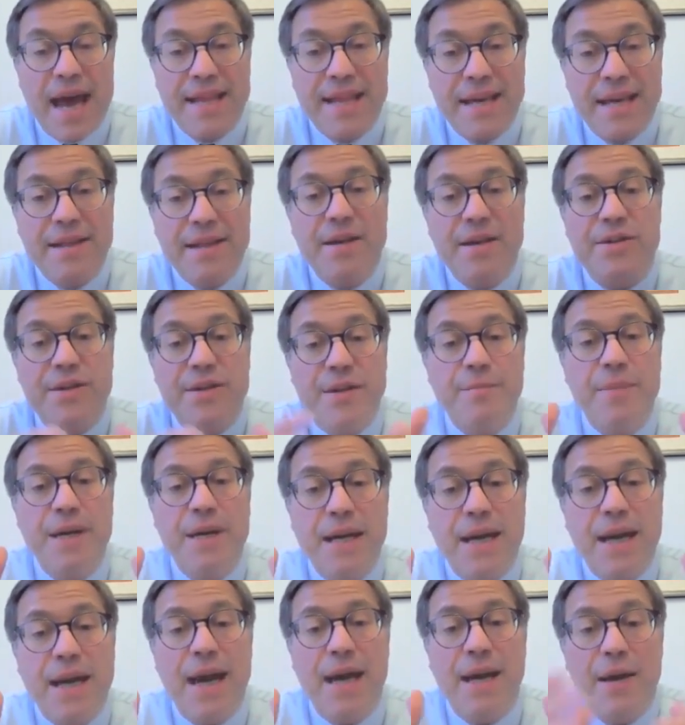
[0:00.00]
And then there's the
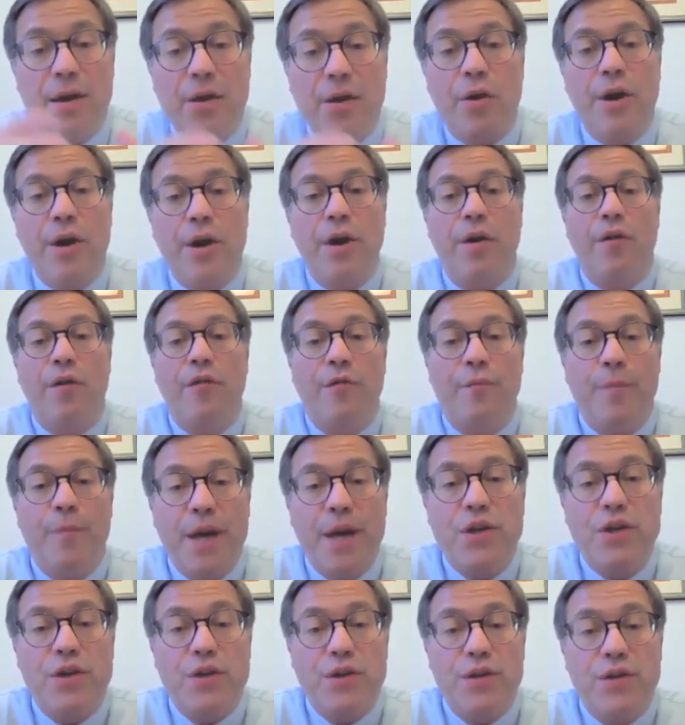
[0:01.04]
big category of
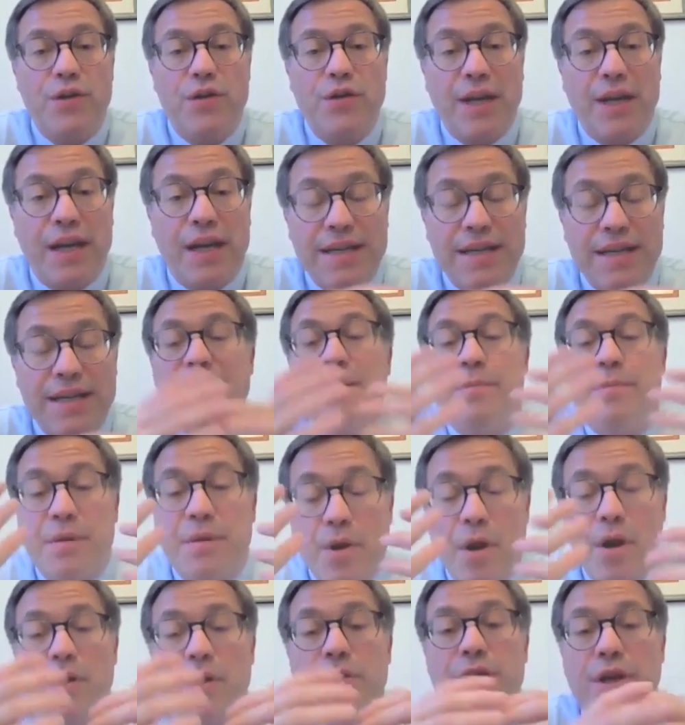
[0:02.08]
patients, at least
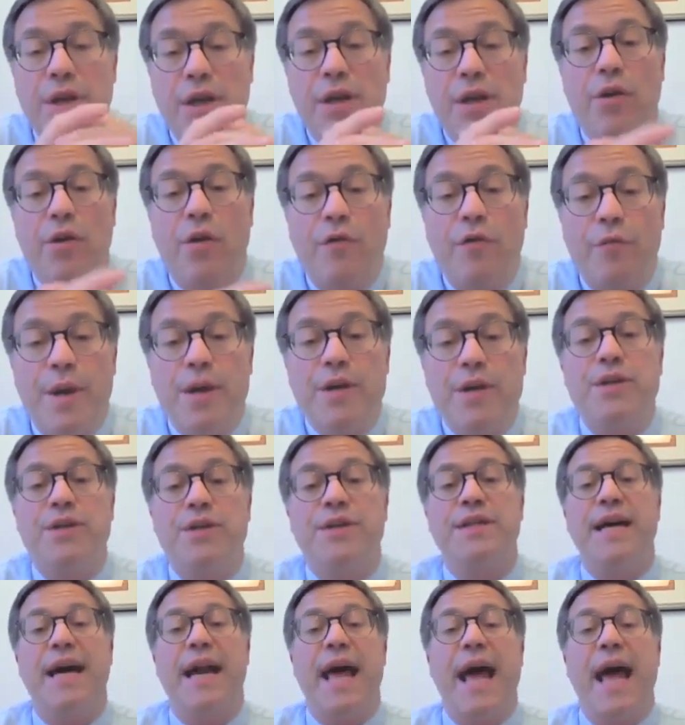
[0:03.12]
epidemiologically, of
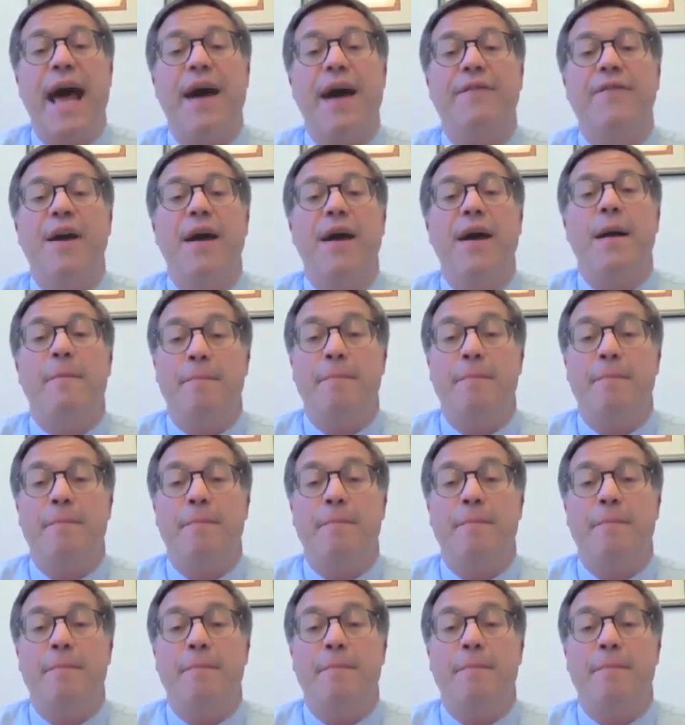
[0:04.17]
patients that have